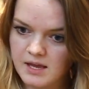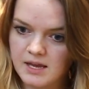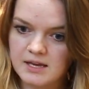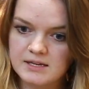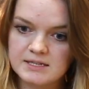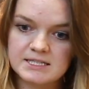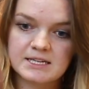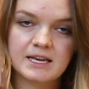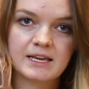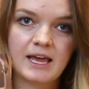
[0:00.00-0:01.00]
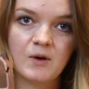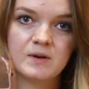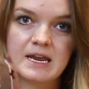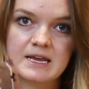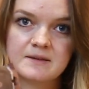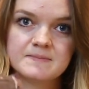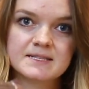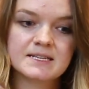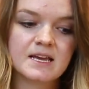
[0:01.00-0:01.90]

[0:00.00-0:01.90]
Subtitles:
and cacao nibs.